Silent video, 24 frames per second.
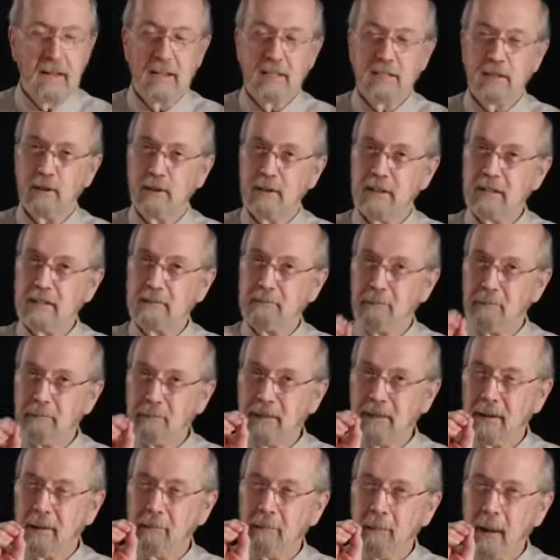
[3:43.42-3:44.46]
So
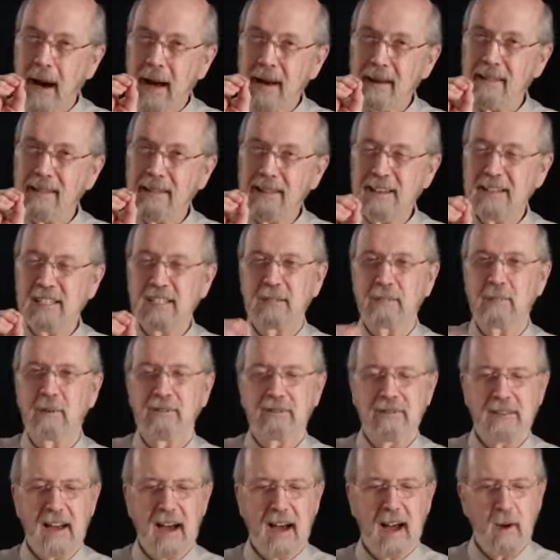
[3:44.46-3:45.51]
the monotheism
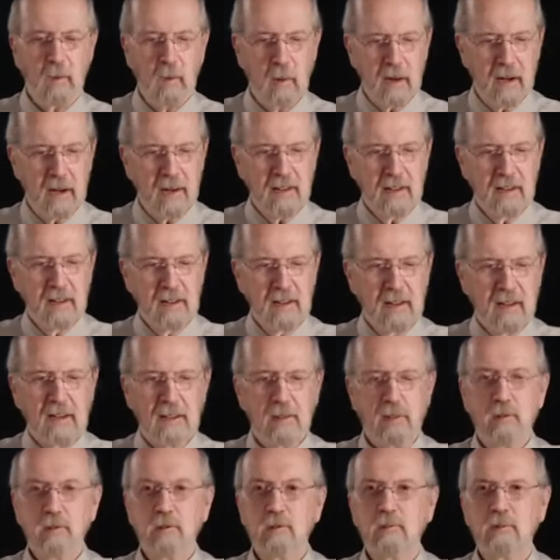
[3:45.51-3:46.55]
of Yahweh
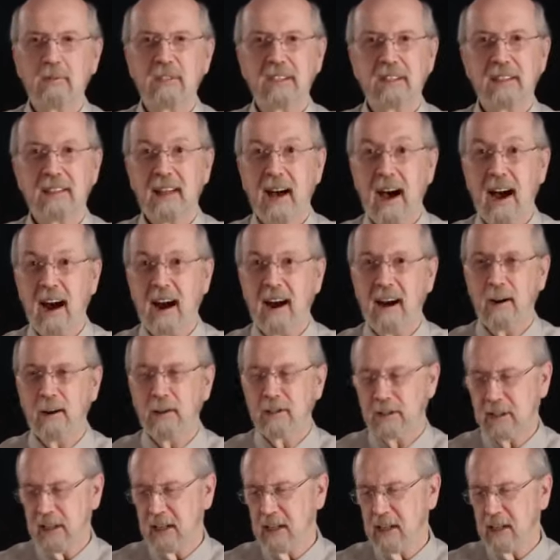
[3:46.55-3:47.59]
looms
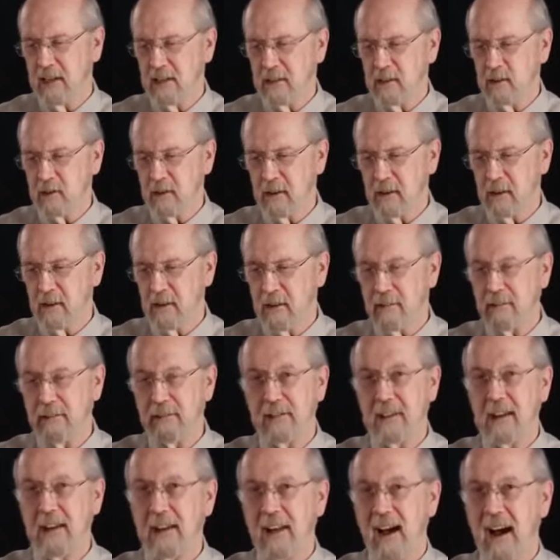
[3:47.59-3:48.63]
large in sort of the
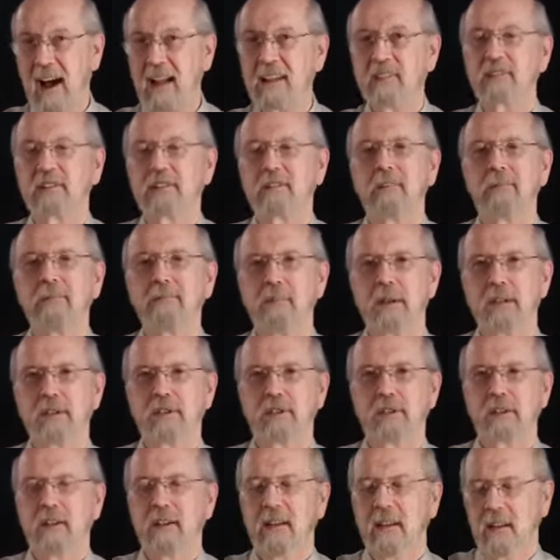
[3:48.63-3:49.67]
theological
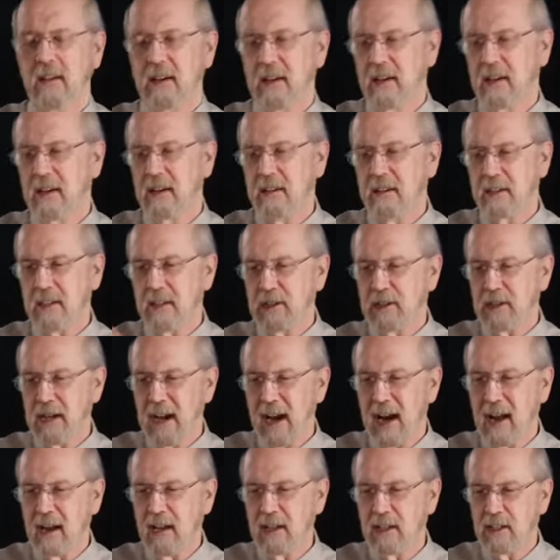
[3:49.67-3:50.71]
mission to
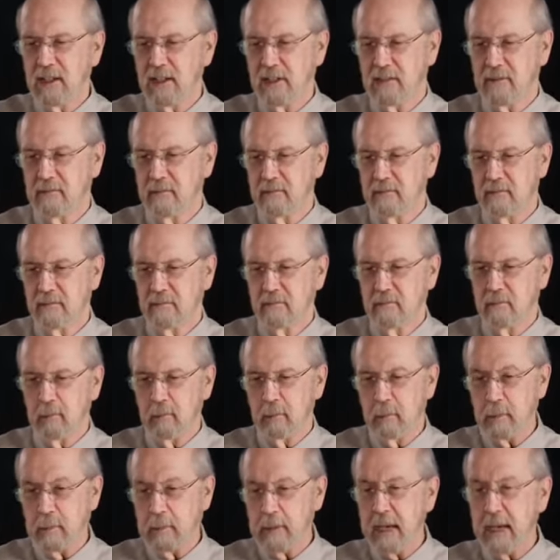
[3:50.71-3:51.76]
challenge
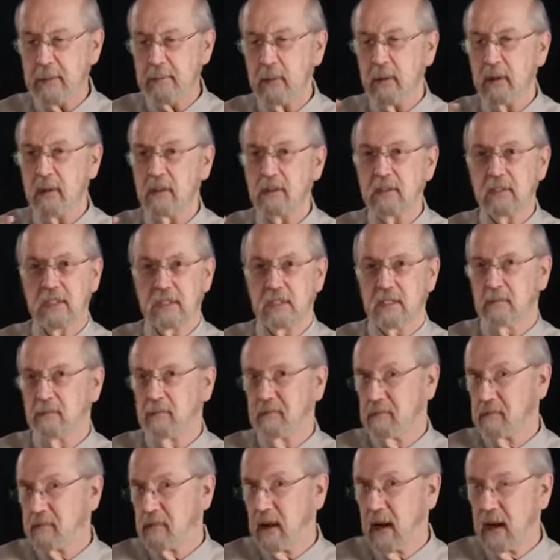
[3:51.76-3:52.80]
people's
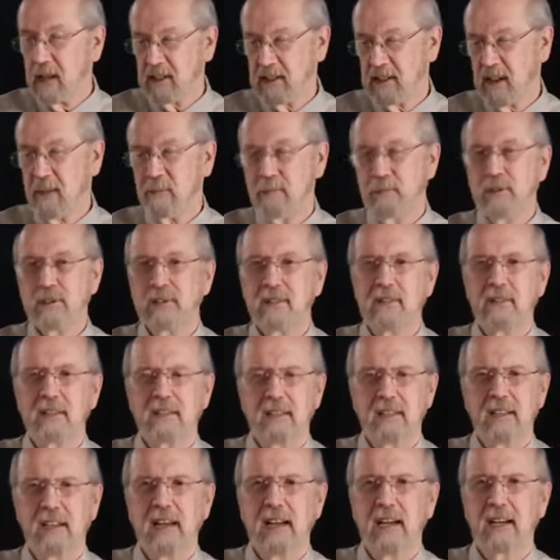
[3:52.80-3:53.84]

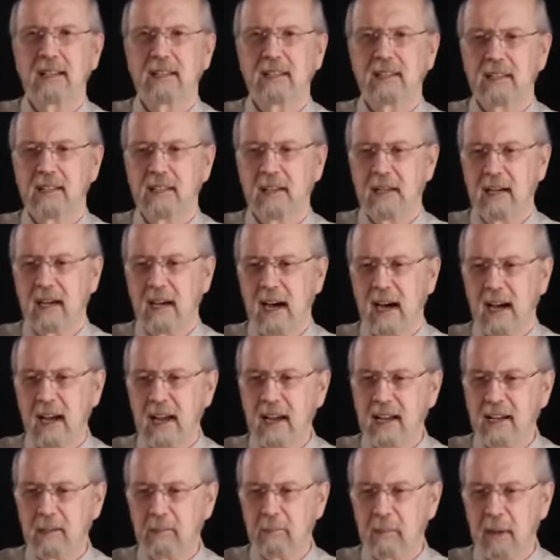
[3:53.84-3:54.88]
assumptions that I
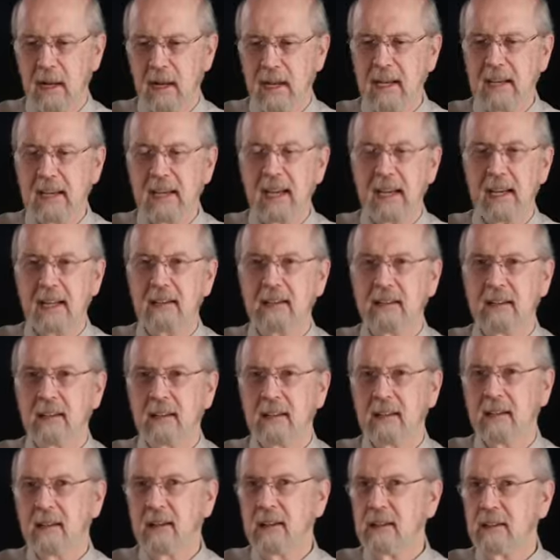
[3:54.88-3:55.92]
had to placate
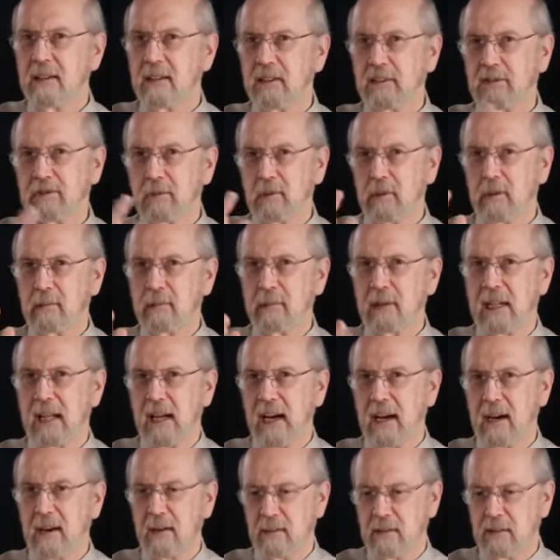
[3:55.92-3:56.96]
the storm
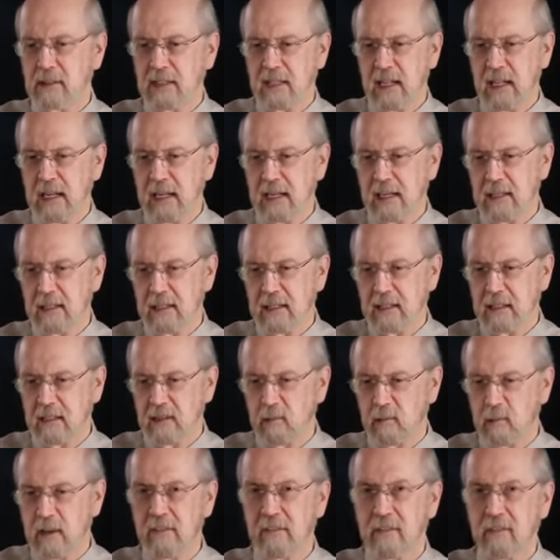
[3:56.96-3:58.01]
clouds and
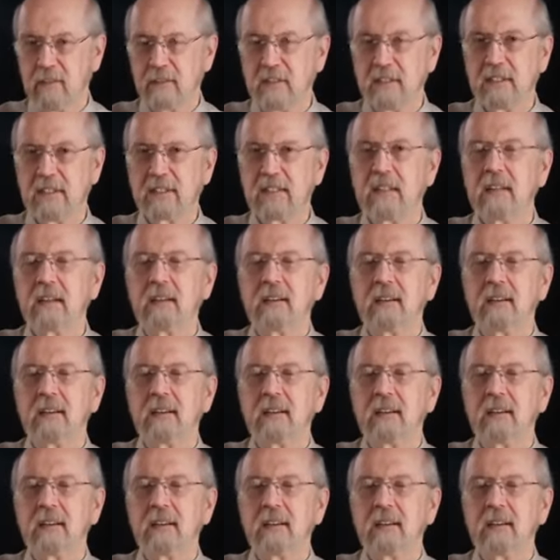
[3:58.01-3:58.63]
the rivers